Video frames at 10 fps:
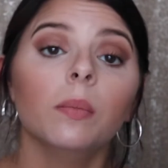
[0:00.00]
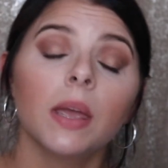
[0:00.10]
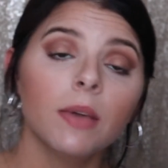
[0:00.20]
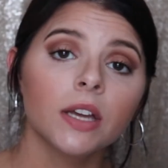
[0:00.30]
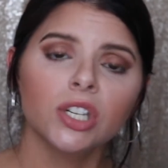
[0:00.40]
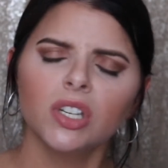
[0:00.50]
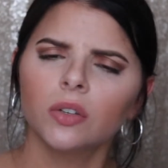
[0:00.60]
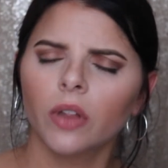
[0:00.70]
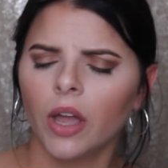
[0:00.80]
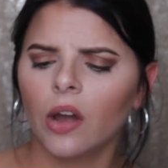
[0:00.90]
Maybe I should
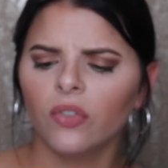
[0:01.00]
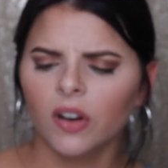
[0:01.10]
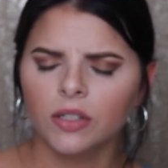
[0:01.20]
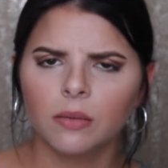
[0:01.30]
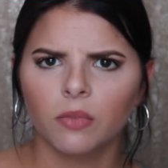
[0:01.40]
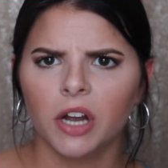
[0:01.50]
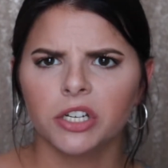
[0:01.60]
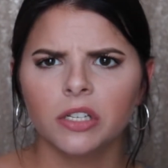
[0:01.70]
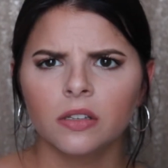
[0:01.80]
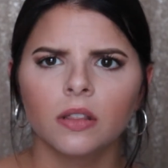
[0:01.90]
do like a first
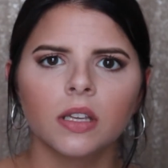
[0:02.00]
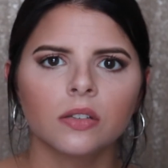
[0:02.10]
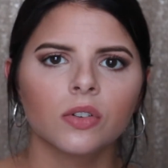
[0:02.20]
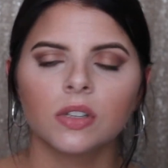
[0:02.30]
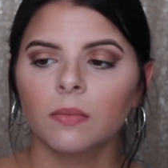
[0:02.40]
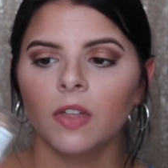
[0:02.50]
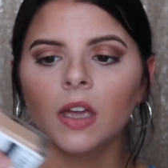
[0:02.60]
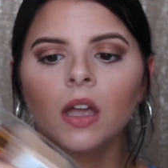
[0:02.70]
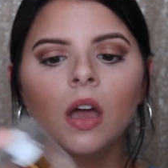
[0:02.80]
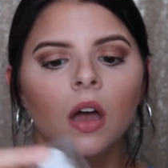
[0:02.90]
impressions on this or
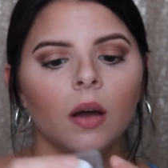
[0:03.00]
something.